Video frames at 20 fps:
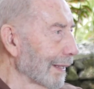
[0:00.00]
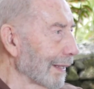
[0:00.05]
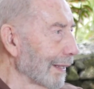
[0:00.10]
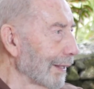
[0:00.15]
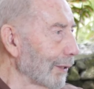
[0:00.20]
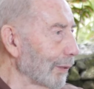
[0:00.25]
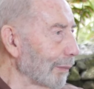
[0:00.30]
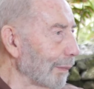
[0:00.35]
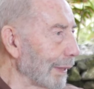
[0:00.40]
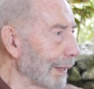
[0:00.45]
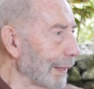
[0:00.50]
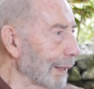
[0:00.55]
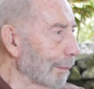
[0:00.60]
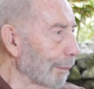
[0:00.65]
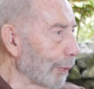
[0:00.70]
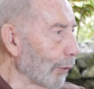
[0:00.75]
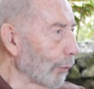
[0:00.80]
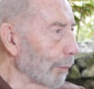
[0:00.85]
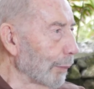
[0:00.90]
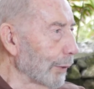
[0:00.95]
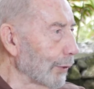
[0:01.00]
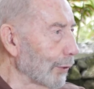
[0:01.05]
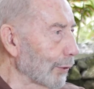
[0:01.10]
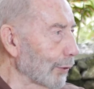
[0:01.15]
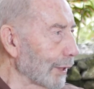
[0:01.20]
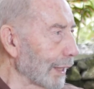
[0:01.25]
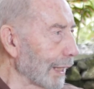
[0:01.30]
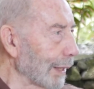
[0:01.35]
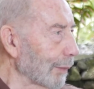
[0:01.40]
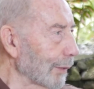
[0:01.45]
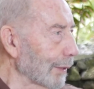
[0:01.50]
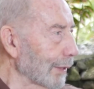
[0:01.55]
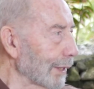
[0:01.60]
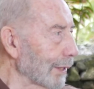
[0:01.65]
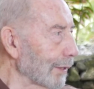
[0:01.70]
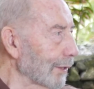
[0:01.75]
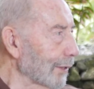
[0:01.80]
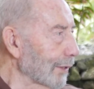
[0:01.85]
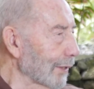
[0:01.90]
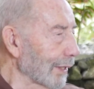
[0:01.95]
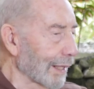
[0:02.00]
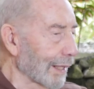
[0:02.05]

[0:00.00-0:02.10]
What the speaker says: He'd be in the pulpit, you see, with his